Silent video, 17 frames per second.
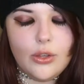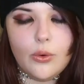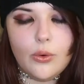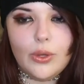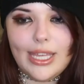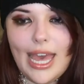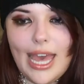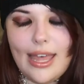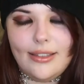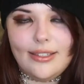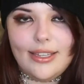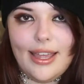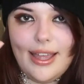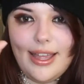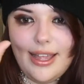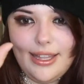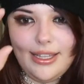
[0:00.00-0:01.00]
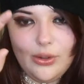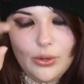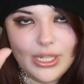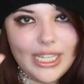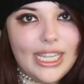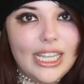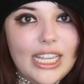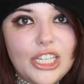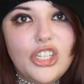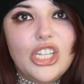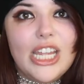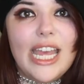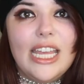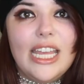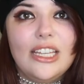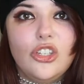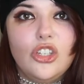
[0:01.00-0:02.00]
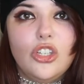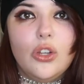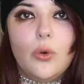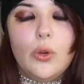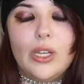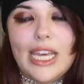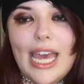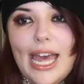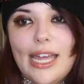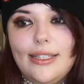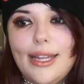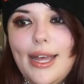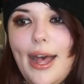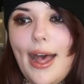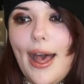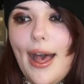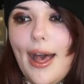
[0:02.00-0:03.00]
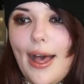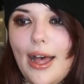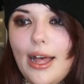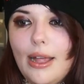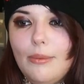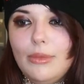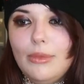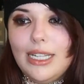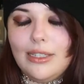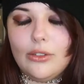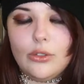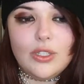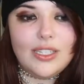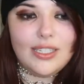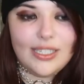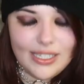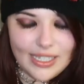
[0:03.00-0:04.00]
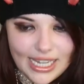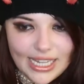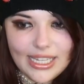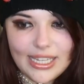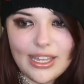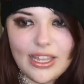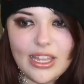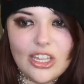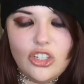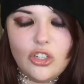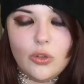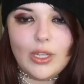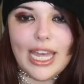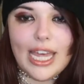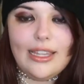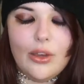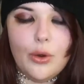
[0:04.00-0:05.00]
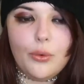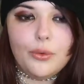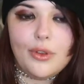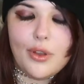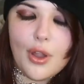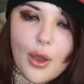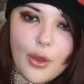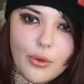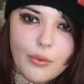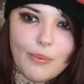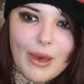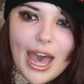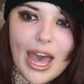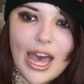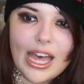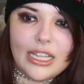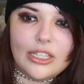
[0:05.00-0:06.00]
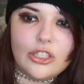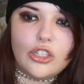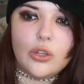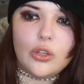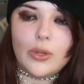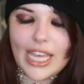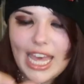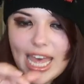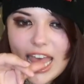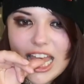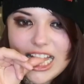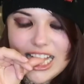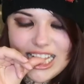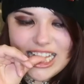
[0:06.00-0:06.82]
you'll get little keychains, you'll get little stickers, you'll get little notepads, you'll get